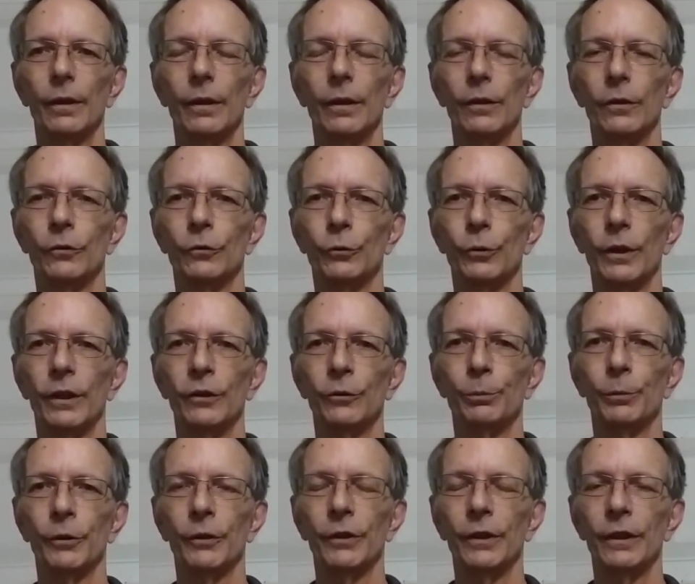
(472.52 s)
his
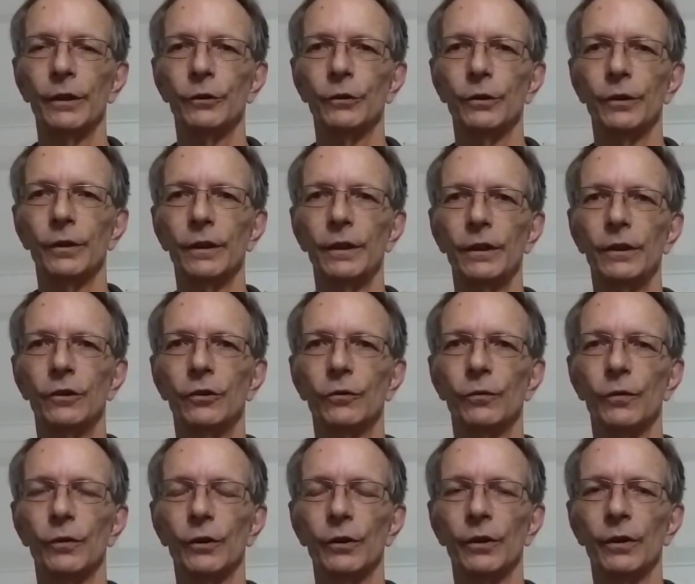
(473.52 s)
transportation needs
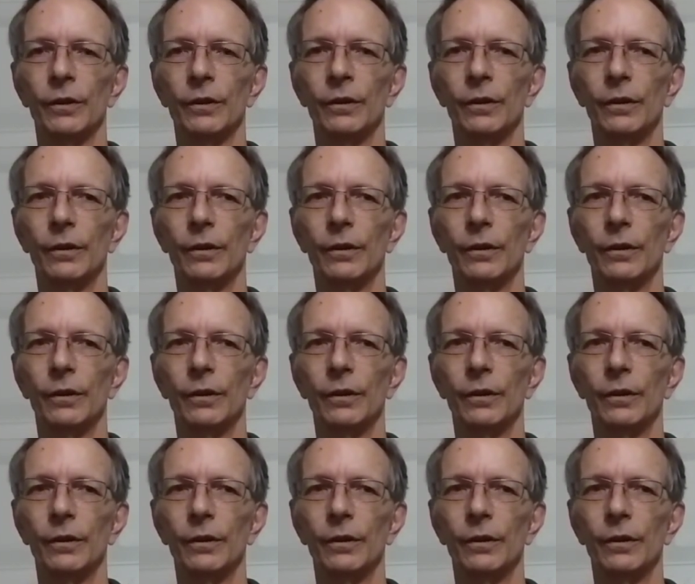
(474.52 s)
for the